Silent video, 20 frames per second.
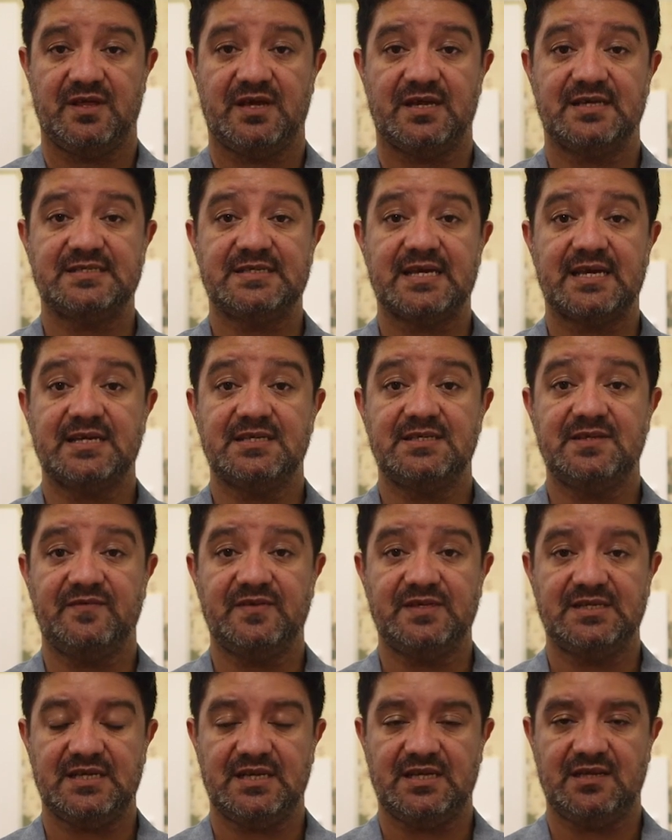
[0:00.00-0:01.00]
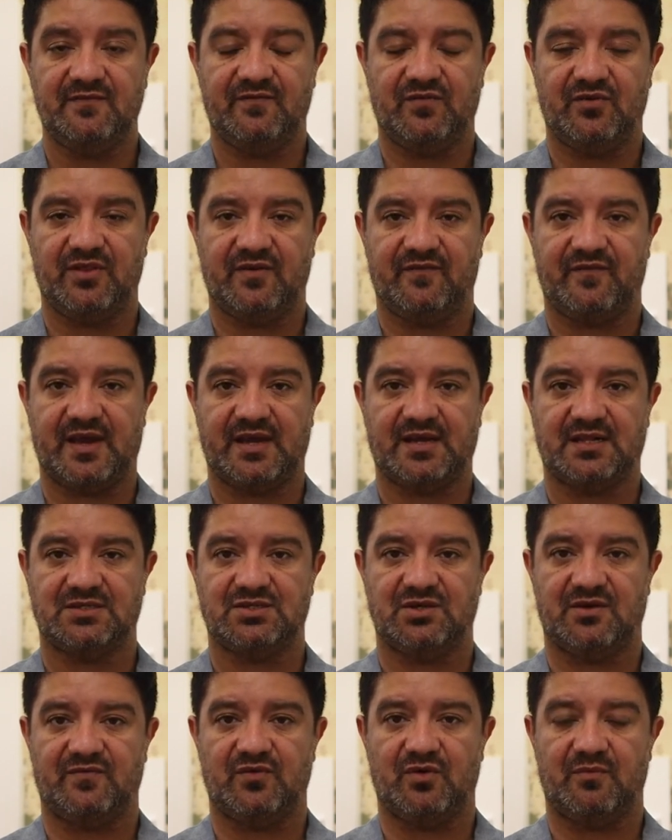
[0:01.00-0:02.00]
the Executive Dean for the
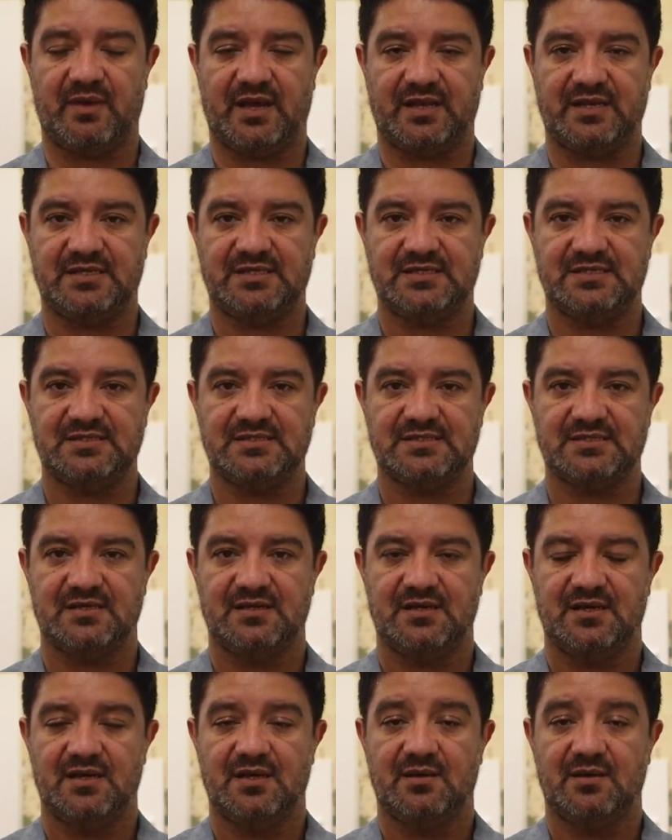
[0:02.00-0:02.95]
Faculty of Humanities,